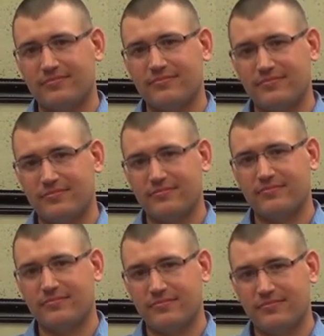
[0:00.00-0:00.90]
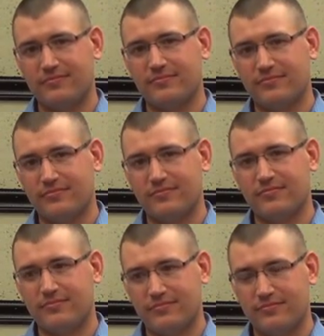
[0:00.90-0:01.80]

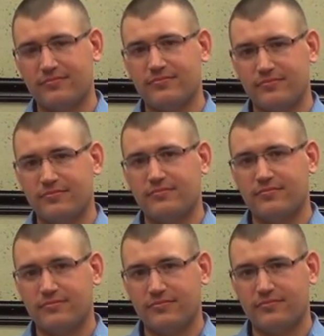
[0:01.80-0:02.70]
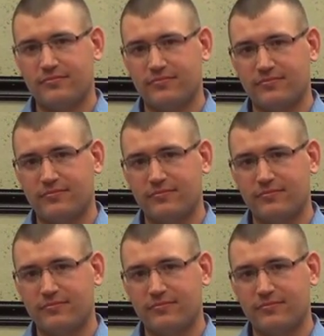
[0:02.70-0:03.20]
(not speaking)